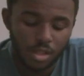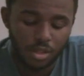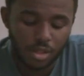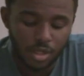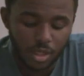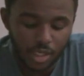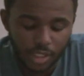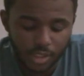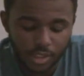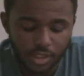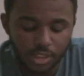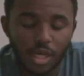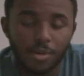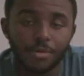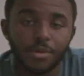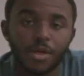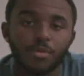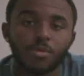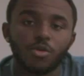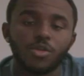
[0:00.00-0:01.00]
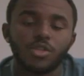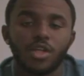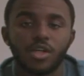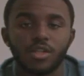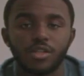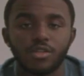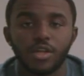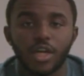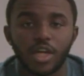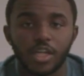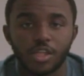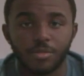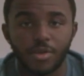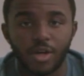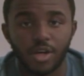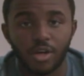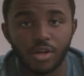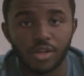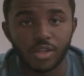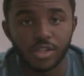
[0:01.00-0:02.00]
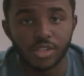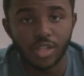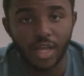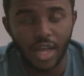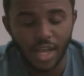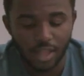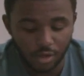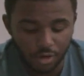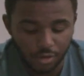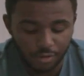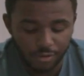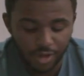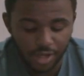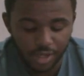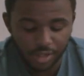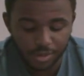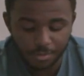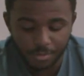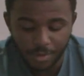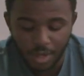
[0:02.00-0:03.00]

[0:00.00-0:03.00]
The next topic I'm going to talk to you guys about is the halo effect.